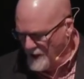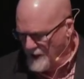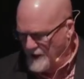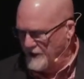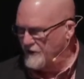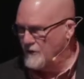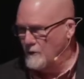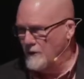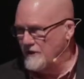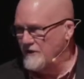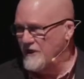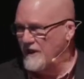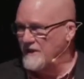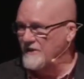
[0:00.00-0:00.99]
Historians
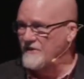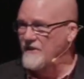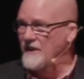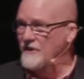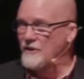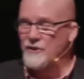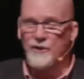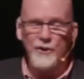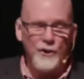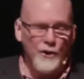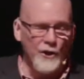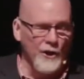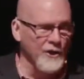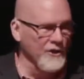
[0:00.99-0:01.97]
tell us that the
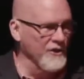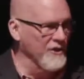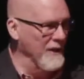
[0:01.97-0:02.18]
church